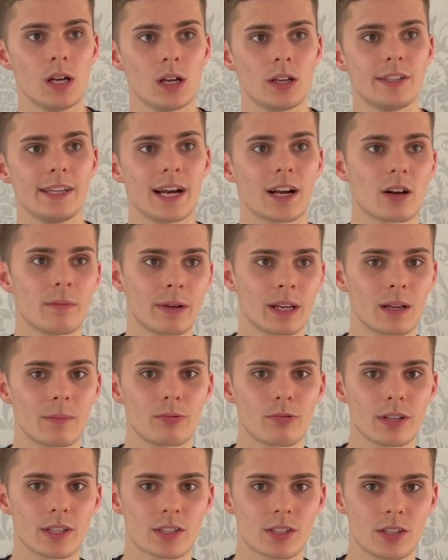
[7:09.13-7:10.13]
Jakob
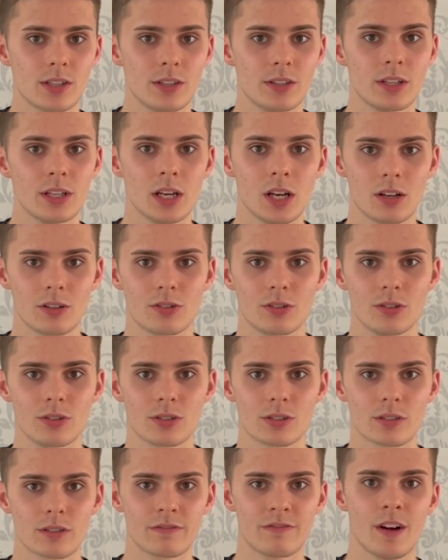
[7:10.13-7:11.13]
Ingebrigtsen
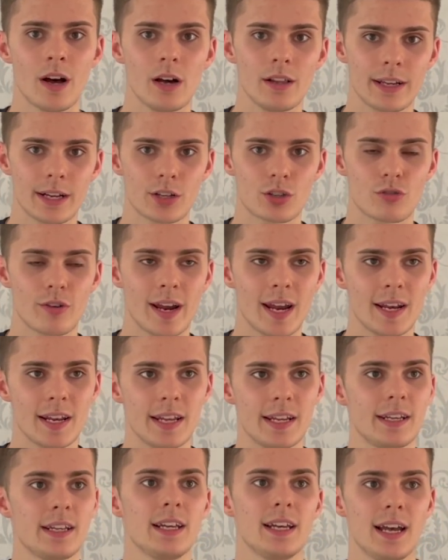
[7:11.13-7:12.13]
does fartlek
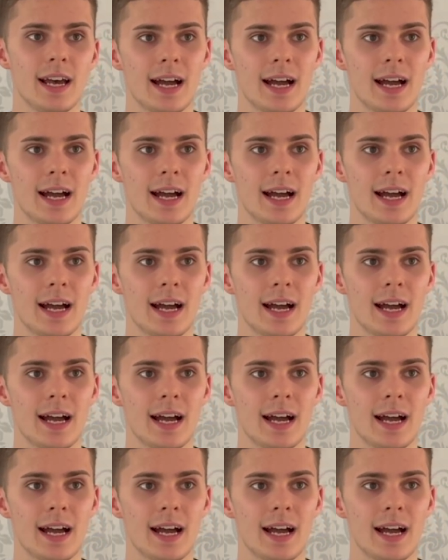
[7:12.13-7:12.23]
training,